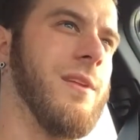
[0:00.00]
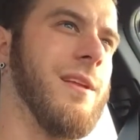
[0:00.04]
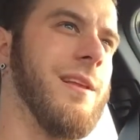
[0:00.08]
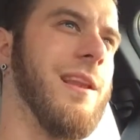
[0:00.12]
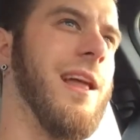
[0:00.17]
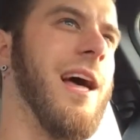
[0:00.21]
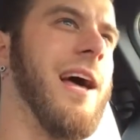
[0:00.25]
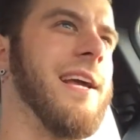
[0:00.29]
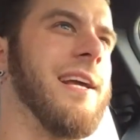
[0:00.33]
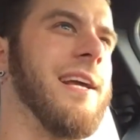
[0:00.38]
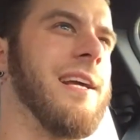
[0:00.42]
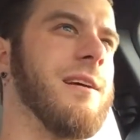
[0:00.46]

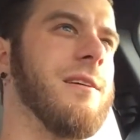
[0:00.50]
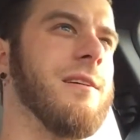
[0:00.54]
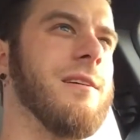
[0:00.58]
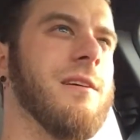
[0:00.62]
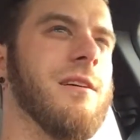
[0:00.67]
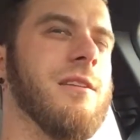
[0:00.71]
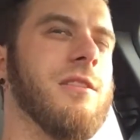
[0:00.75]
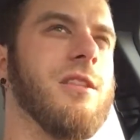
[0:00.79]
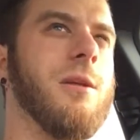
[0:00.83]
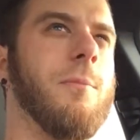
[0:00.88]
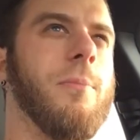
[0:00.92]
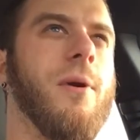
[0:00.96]
Like,
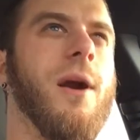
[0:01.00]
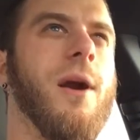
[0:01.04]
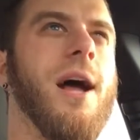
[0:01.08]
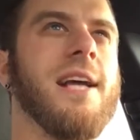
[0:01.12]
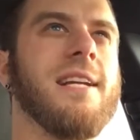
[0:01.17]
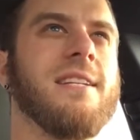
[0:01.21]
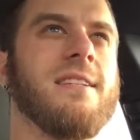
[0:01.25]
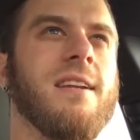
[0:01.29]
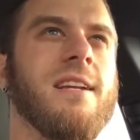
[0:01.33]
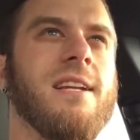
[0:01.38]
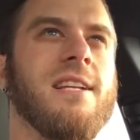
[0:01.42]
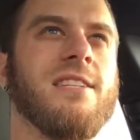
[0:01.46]
the
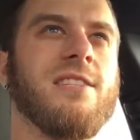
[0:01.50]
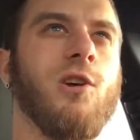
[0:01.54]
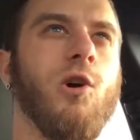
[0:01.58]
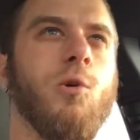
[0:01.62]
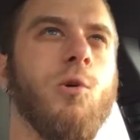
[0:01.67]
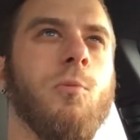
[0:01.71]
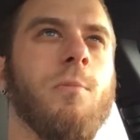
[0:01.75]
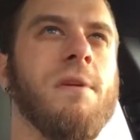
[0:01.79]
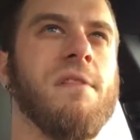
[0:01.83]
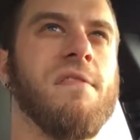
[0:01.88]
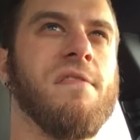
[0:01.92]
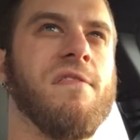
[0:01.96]
price that he
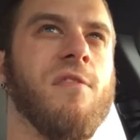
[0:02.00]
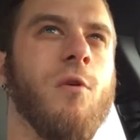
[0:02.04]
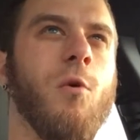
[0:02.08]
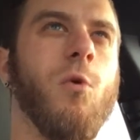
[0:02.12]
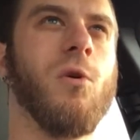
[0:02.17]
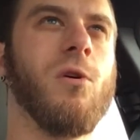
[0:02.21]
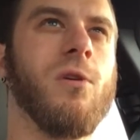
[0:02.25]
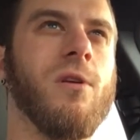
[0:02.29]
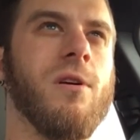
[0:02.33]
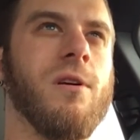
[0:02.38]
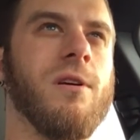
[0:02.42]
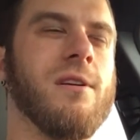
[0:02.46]
sold me
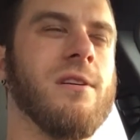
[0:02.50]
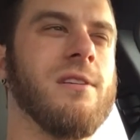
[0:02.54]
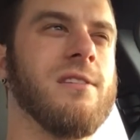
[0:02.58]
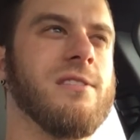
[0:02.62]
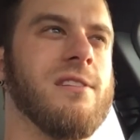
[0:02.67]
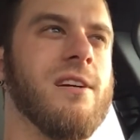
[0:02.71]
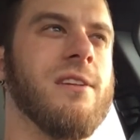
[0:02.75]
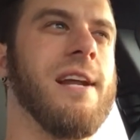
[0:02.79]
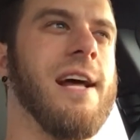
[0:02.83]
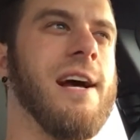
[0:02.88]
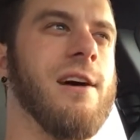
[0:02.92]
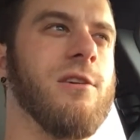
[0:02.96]
4
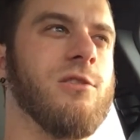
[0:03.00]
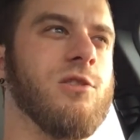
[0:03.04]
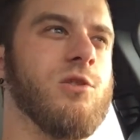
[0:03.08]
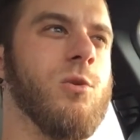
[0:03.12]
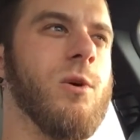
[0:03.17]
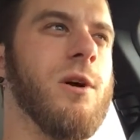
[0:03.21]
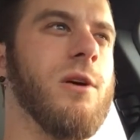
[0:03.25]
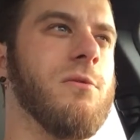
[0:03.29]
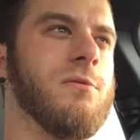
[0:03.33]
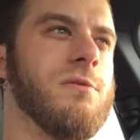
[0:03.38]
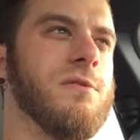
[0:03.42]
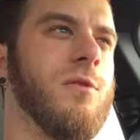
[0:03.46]
Sundown
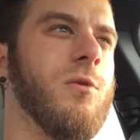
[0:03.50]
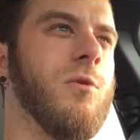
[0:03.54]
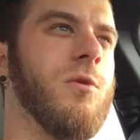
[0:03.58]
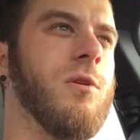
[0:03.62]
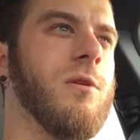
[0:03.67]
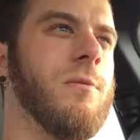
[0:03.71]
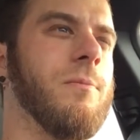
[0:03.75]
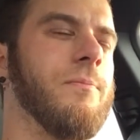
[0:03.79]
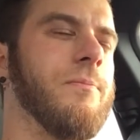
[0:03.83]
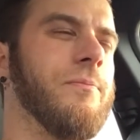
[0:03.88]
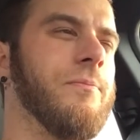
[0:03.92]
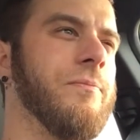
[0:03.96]
12s
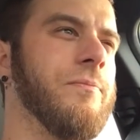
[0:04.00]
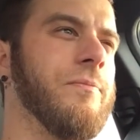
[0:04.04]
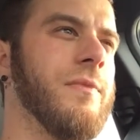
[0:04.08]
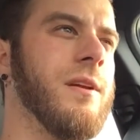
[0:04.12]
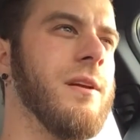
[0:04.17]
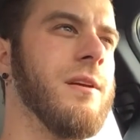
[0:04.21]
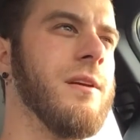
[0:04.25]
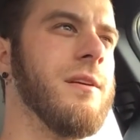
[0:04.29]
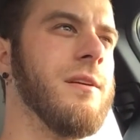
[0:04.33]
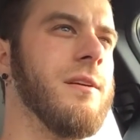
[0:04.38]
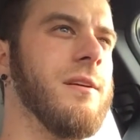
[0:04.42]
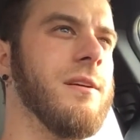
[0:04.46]
for,
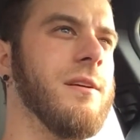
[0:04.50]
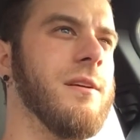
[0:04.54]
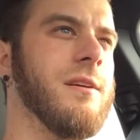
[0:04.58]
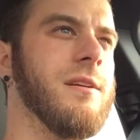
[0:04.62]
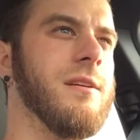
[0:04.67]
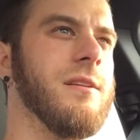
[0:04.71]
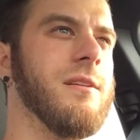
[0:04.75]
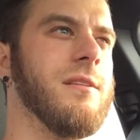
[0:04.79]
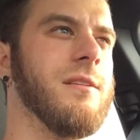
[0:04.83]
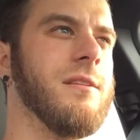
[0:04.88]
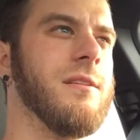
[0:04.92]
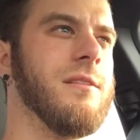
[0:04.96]

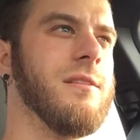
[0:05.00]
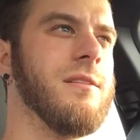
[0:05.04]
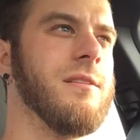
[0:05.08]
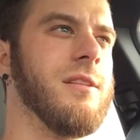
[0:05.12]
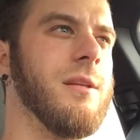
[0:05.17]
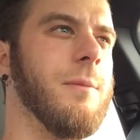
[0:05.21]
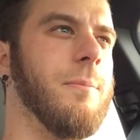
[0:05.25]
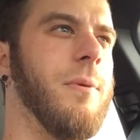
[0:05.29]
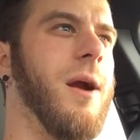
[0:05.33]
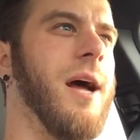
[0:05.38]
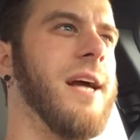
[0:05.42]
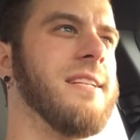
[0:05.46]

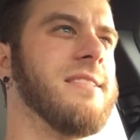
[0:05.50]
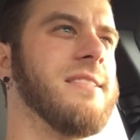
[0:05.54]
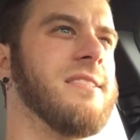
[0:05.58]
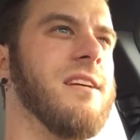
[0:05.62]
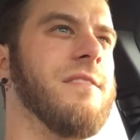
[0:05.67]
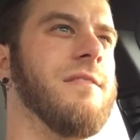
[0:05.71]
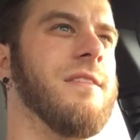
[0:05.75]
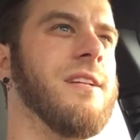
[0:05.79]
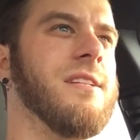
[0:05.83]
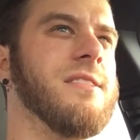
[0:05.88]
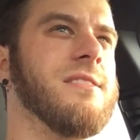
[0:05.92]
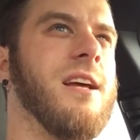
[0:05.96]
the price
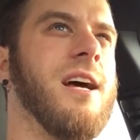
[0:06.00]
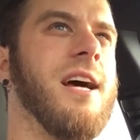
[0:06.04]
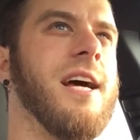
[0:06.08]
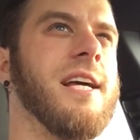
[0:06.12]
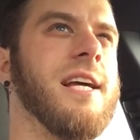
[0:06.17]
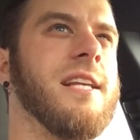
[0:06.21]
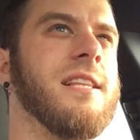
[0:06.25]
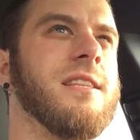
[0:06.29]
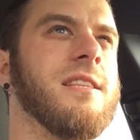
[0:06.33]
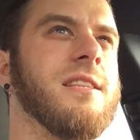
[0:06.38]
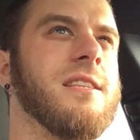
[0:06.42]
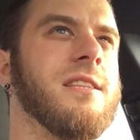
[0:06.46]
of it is
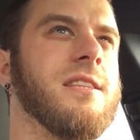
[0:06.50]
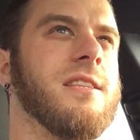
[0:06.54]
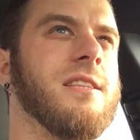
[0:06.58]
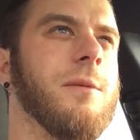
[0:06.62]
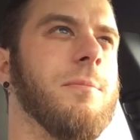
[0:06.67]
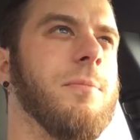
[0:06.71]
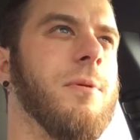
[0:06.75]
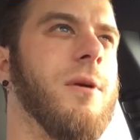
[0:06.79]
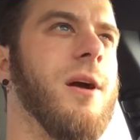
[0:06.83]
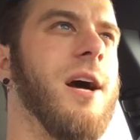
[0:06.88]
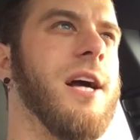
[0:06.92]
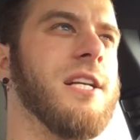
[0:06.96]
like
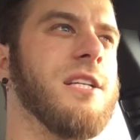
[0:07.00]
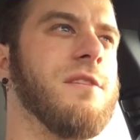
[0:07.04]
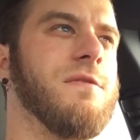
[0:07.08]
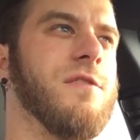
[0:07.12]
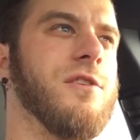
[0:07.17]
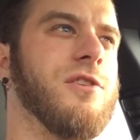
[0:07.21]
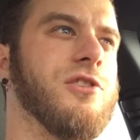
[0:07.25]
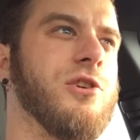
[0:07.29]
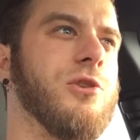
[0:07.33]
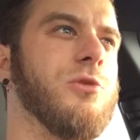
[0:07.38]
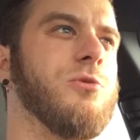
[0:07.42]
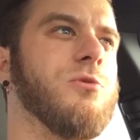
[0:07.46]
the price for
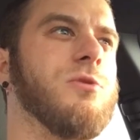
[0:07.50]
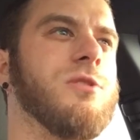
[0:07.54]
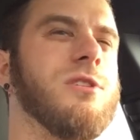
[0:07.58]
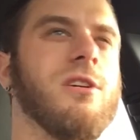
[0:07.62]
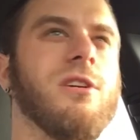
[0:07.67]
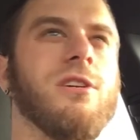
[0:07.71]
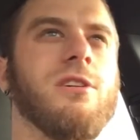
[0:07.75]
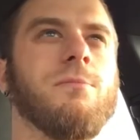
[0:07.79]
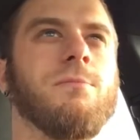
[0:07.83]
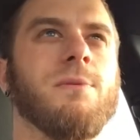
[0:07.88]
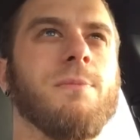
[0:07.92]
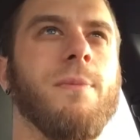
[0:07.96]
2
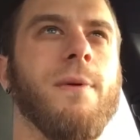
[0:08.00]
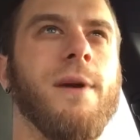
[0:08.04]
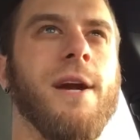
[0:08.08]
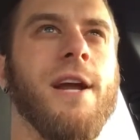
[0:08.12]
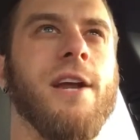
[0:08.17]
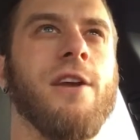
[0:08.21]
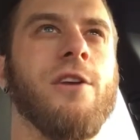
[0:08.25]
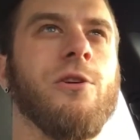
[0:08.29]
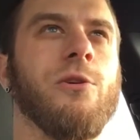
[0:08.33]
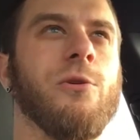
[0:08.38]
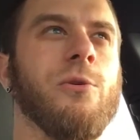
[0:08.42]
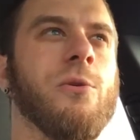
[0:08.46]
subs
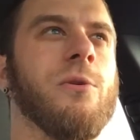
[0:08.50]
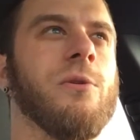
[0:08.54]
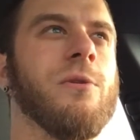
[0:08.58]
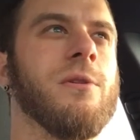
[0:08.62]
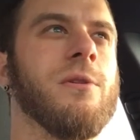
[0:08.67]
brand new.